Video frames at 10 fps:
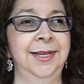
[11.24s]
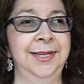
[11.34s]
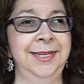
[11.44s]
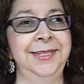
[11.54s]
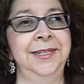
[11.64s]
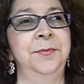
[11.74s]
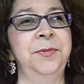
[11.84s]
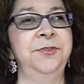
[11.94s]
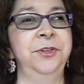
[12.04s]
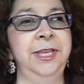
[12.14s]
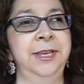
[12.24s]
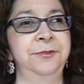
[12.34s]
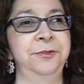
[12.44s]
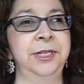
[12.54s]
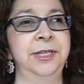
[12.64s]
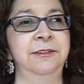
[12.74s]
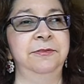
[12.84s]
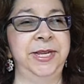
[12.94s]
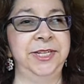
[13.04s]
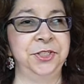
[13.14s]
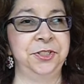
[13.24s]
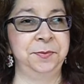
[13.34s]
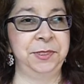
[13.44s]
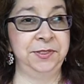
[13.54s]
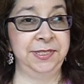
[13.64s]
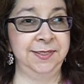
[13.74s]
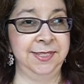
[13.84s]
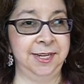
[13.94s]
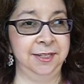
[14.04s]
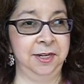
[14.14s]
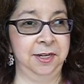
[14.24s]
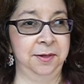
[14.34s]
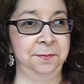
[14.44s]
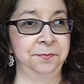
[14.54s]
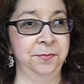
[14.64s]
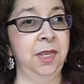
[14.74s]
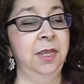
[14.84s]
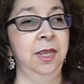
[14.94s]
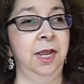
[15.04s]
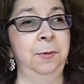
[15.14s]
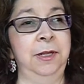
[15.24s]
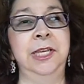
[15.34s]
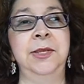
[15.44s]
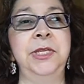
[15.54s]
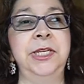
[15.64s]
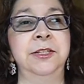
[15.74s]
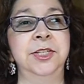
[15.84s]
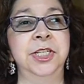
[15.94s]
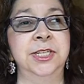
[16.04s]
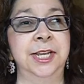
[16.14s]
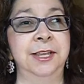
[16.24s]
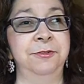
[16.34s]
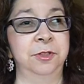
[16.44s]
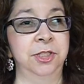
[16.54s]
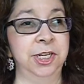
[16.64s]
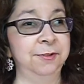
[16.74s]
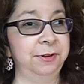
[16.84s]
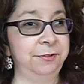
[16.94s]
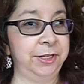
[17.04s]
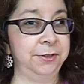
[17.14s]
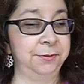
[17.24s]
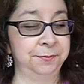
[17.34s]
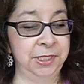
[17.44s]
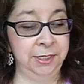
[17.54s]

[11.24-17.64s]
Hi, I'm Nefer Kefri of MagicalMusings.com. I welcome you here today for a deck review.